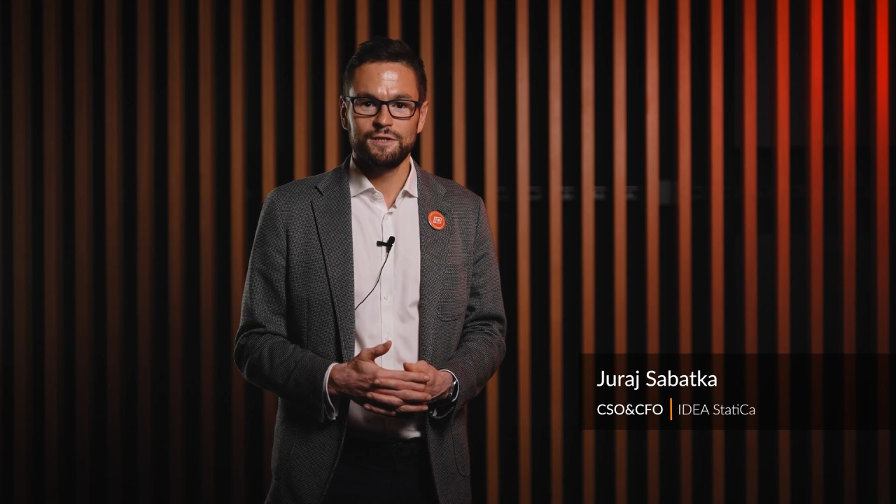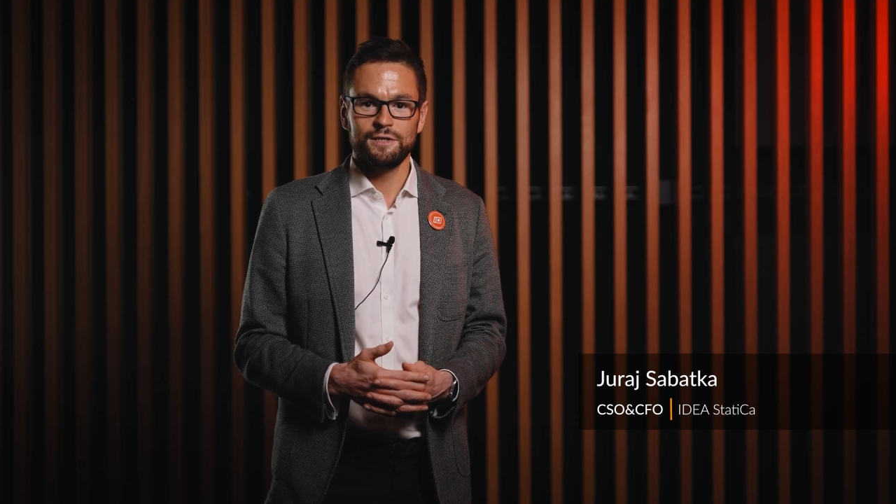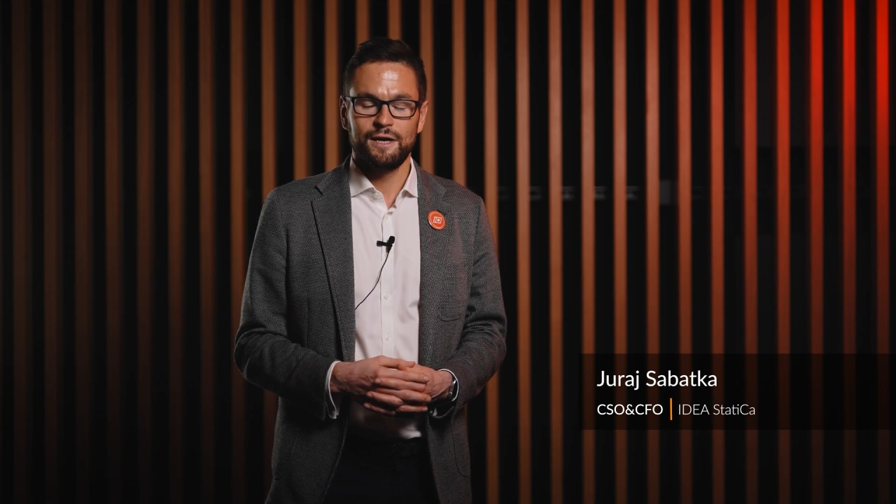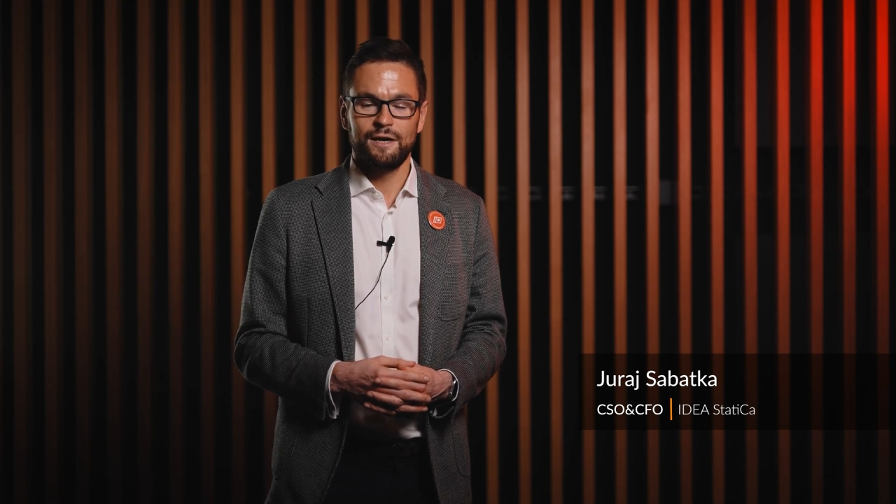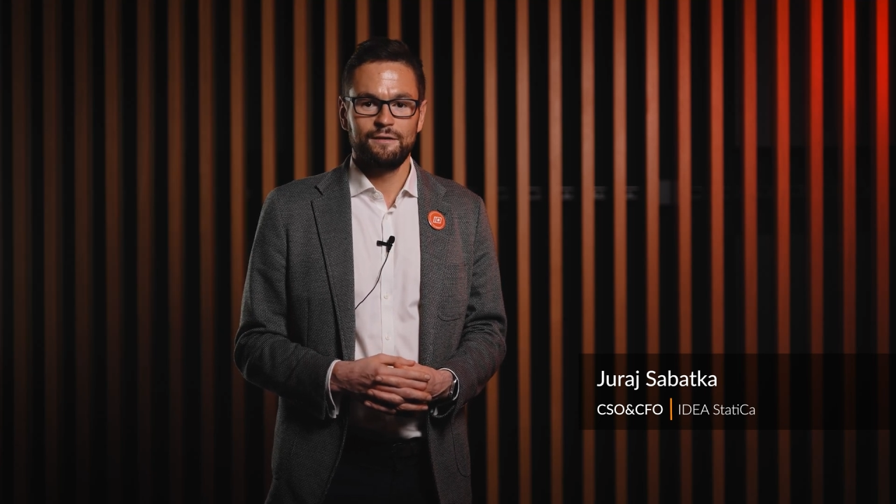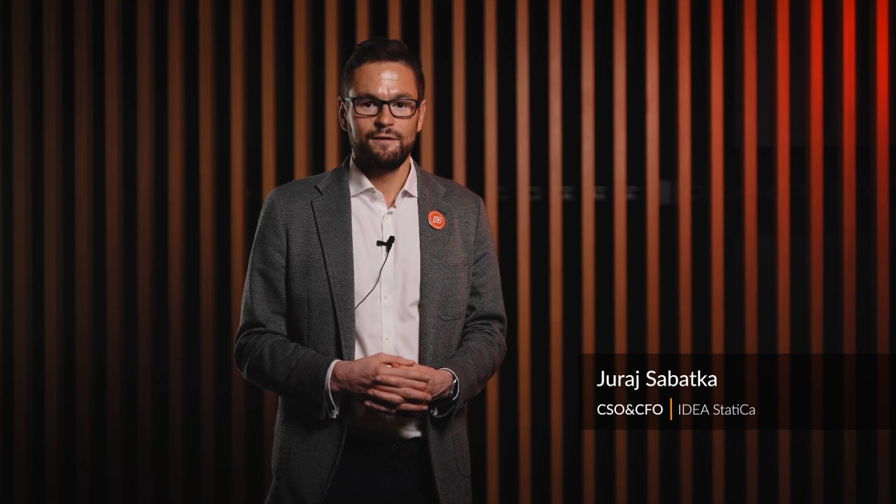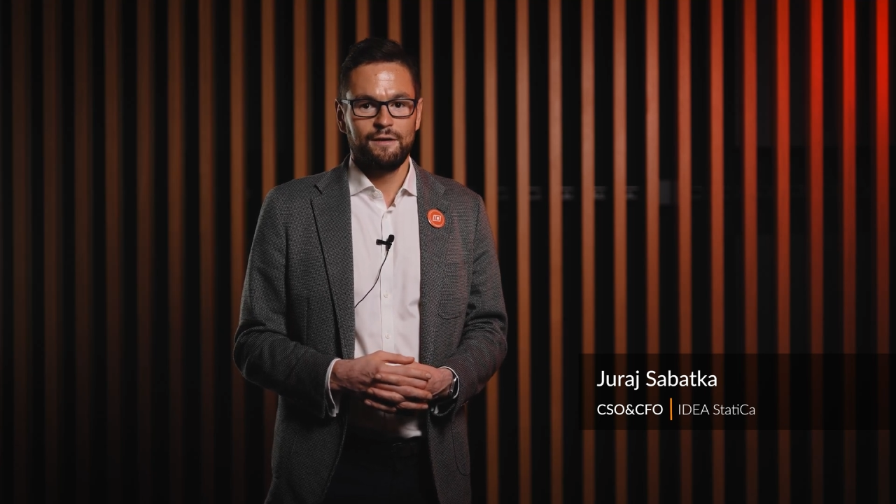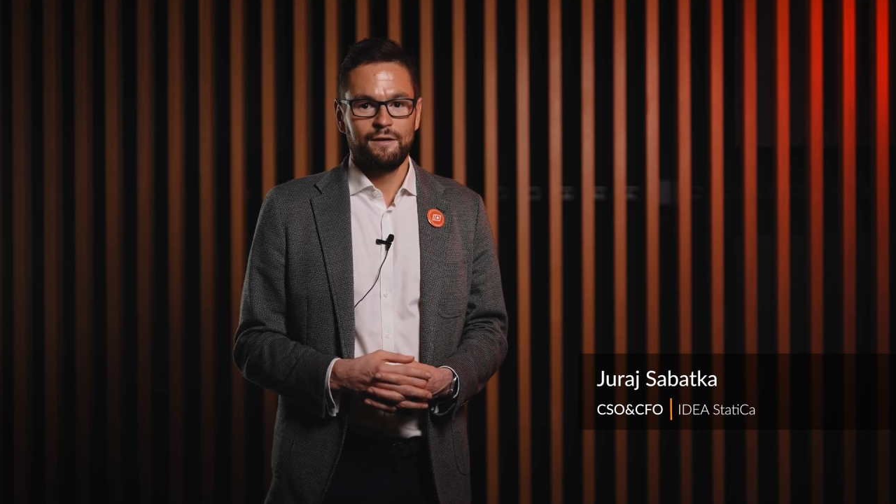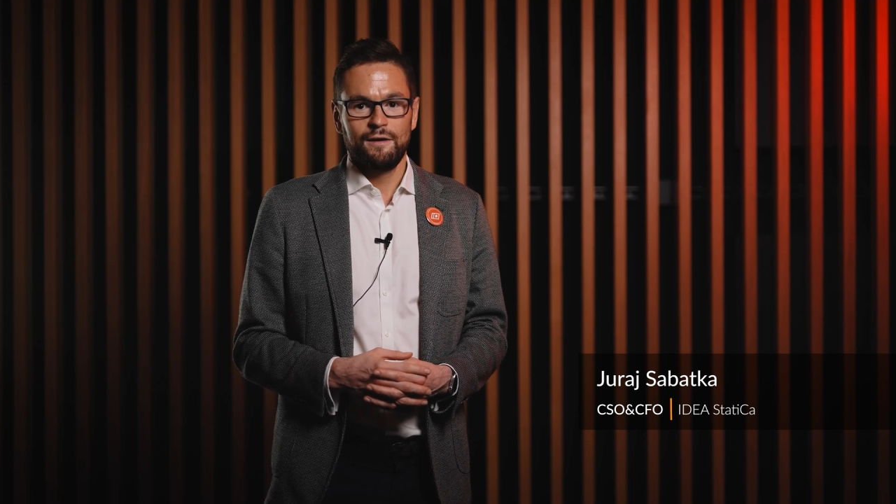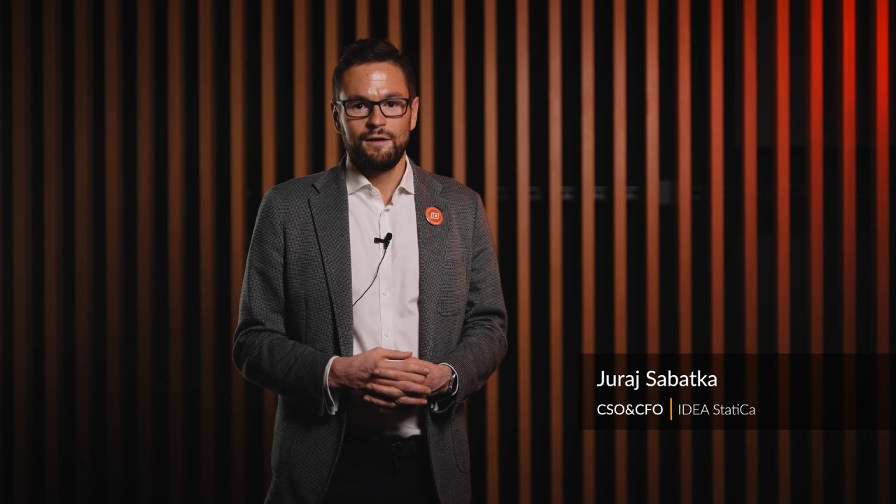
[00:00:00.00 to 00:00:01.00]
design,
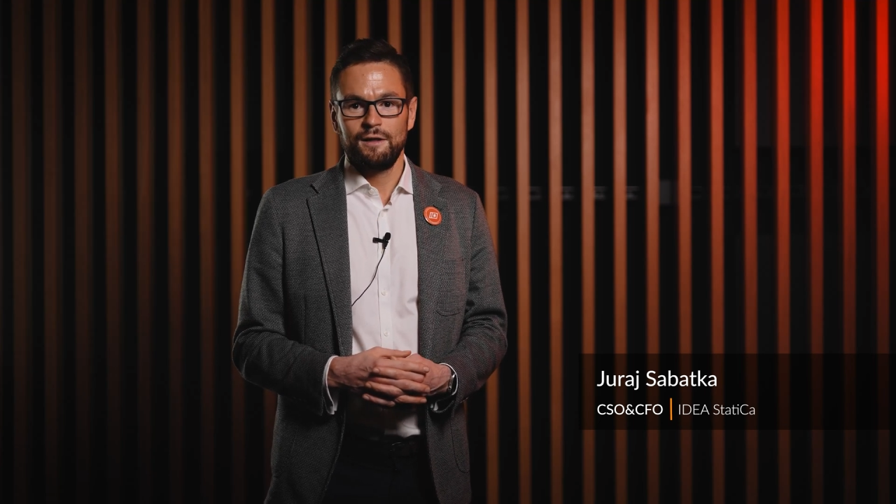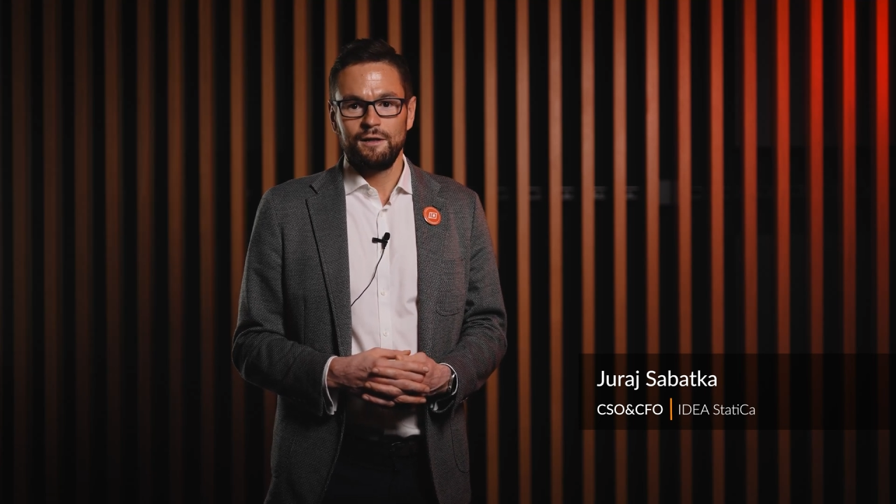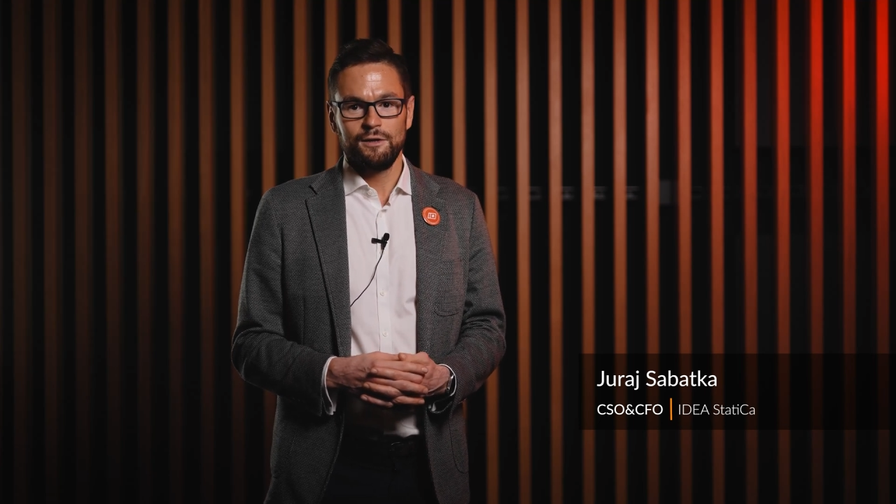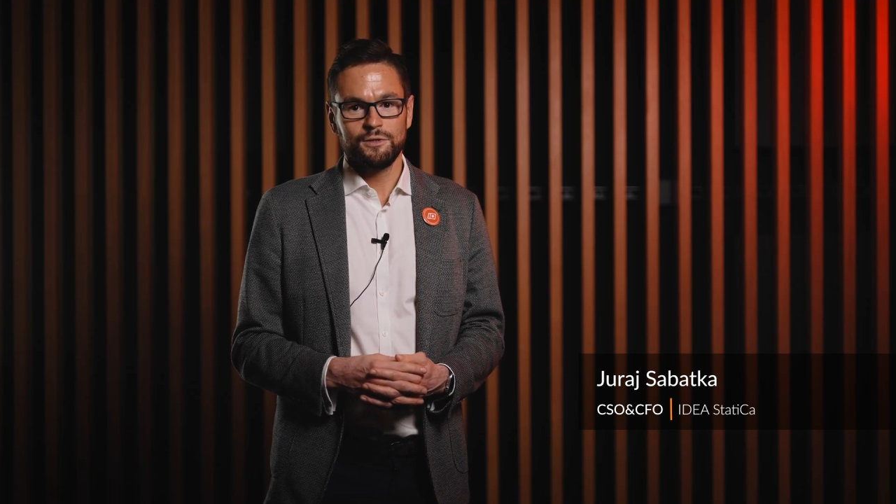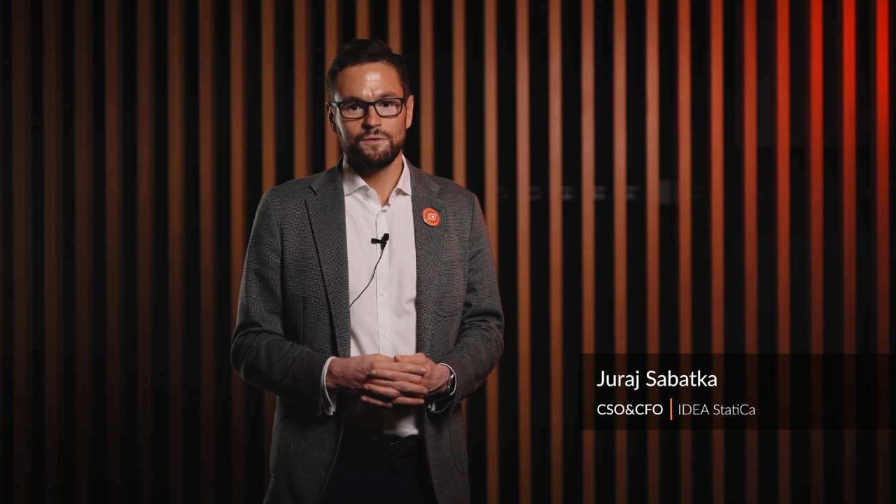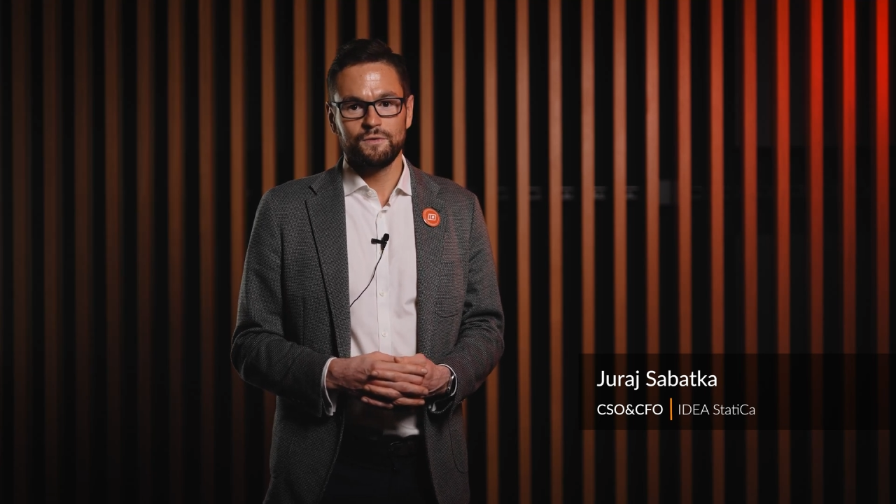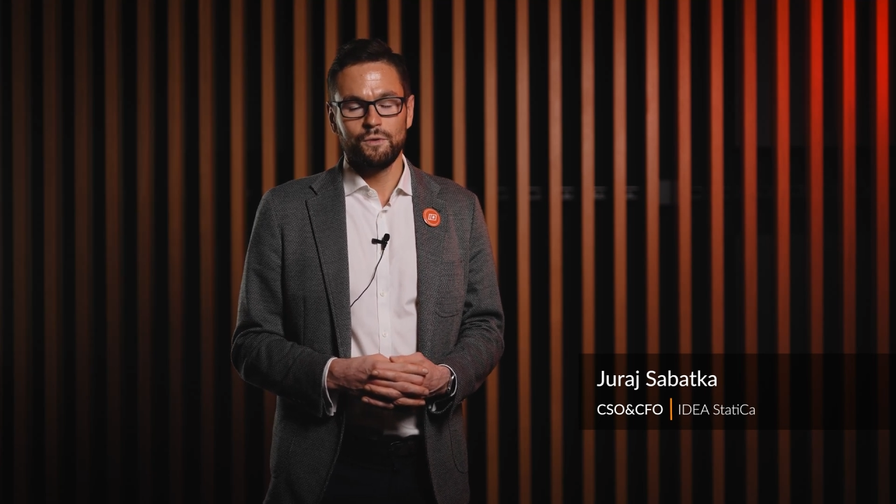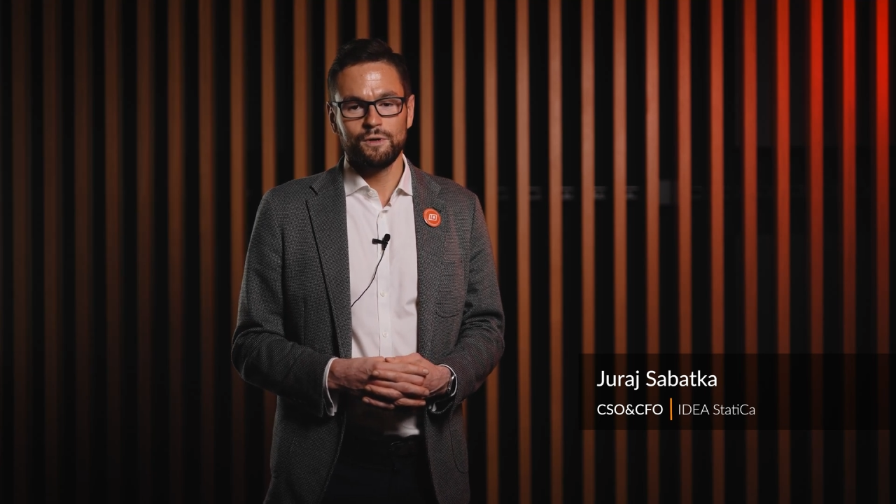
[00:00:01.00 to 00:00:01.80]
lots of code